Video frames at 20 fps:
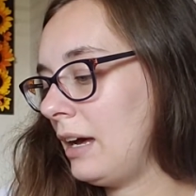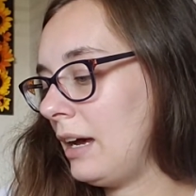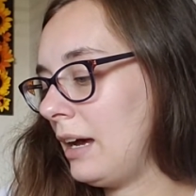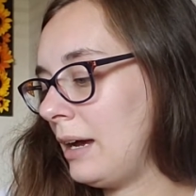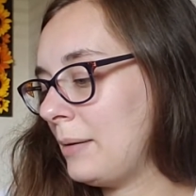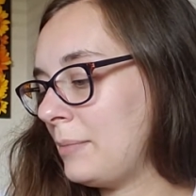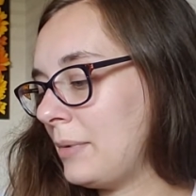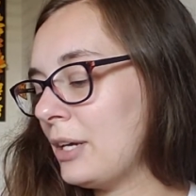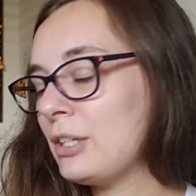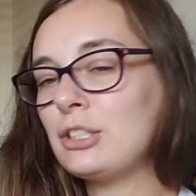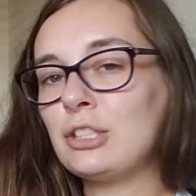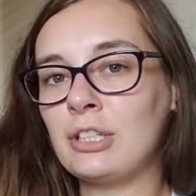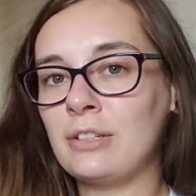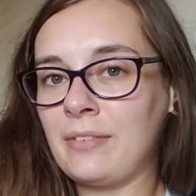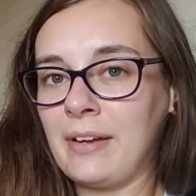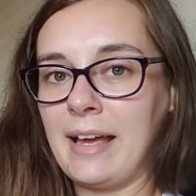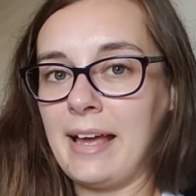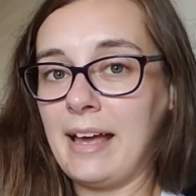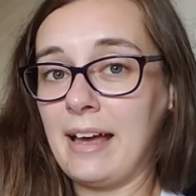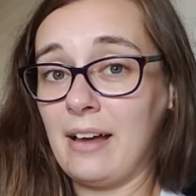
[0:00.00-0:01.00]
I'm not sure if I
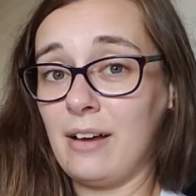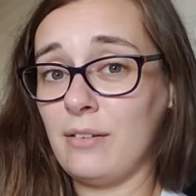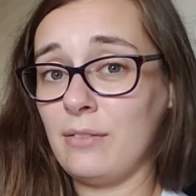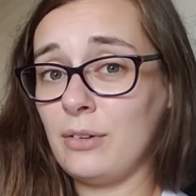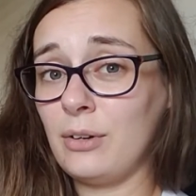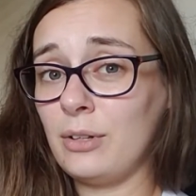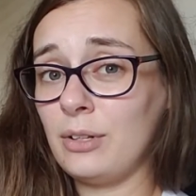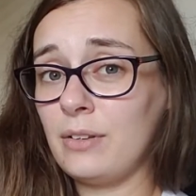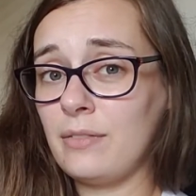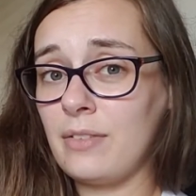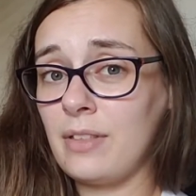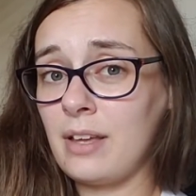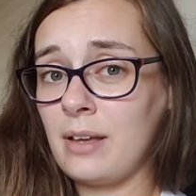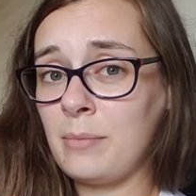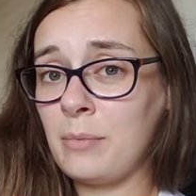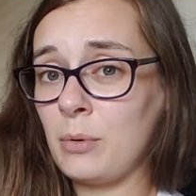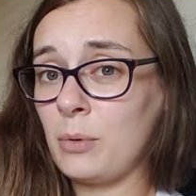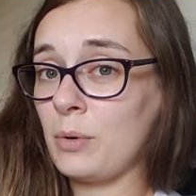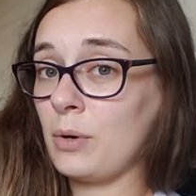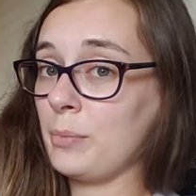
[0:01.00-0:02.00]
have all of them
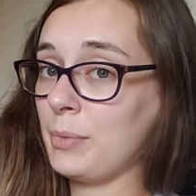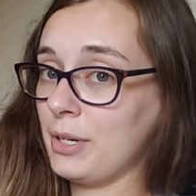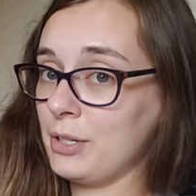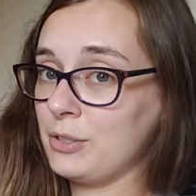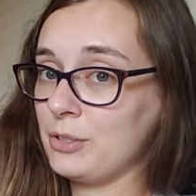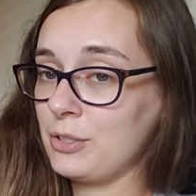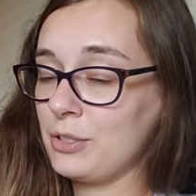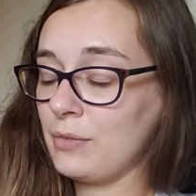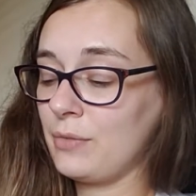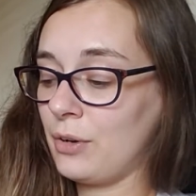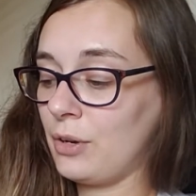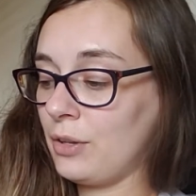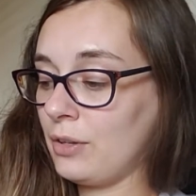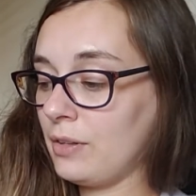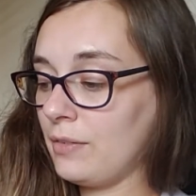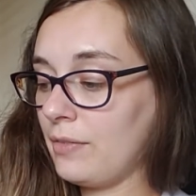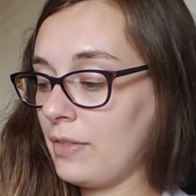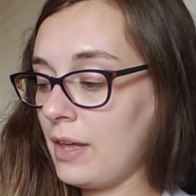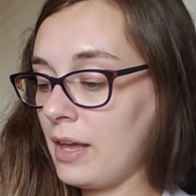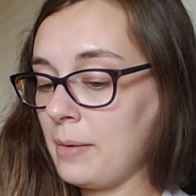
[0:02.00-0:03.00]
or pictures of all
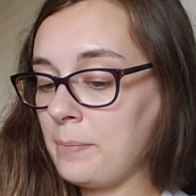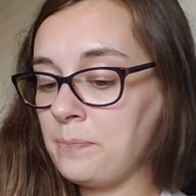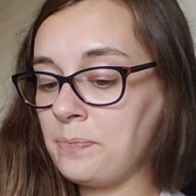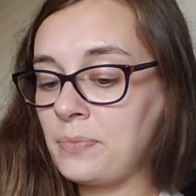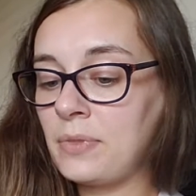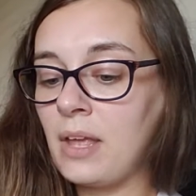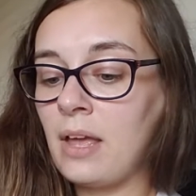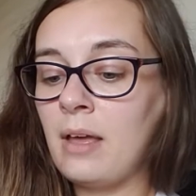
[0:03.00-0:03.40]
of them.